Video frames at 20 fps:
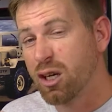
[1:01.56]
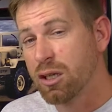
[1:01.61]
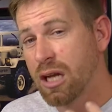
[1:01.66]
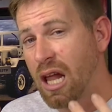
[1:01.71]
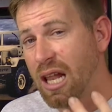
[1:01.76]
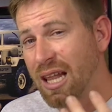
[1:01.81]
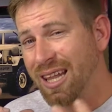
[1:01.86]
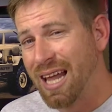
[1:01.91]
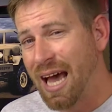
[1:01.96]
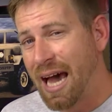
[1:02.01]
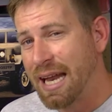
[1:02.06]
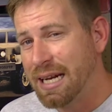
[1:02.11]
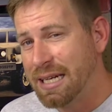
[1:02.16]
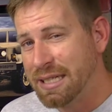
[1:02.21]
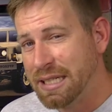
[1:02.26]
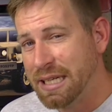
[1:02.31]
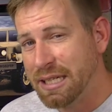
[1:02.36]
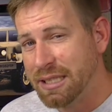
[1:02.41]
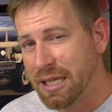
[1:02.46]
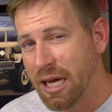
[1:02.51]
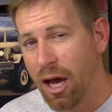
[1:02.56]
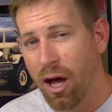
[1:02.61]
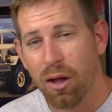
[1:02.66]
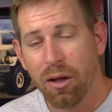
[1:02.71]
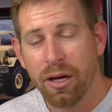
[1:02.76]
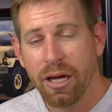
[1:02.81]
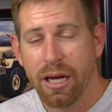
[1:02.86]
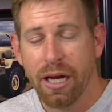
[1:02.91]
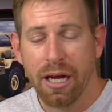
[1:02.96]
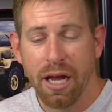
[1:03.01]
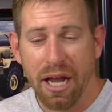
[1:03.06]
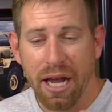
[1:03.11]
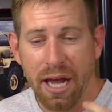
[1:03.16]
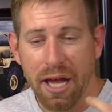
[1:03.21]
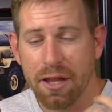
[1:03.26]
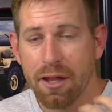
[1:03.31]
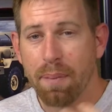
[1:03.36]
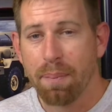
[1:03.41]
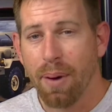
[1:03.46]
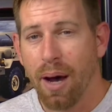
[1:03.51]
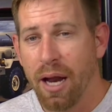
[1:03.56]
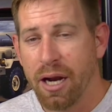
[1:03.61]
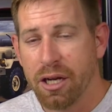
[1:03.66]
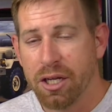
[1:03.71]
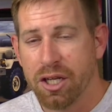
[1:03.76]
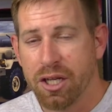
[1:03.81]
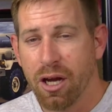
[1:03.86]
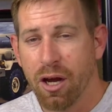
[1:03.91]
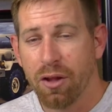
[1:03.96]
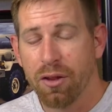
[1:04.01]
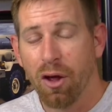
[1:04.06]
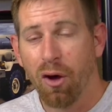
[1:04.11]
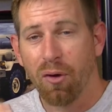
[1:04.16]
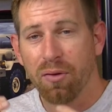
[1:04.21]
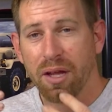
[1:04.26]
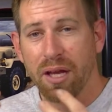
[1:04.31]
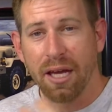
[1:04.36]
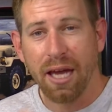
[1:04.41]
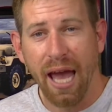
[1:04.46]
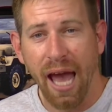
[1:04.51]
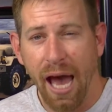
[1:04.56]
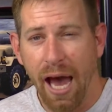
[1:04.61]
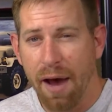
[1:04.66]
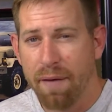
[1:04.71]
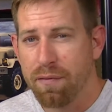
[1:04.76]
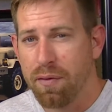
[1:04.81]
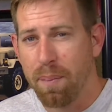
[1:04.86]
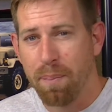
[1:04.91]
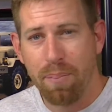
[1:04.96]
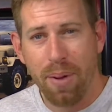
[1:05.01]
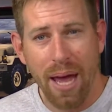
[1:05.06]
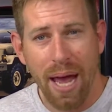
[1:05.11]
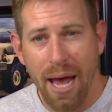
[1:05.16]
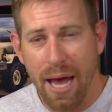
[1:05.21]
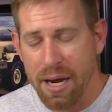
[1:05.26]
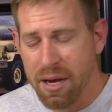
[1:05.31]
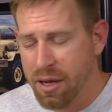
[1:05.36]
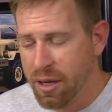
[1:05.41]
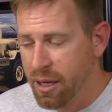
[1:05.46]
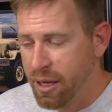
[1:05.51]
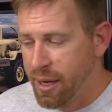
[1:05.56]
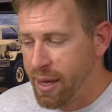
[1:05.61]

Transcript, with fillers: a lot of detail in the body shell, on the cab, the bed,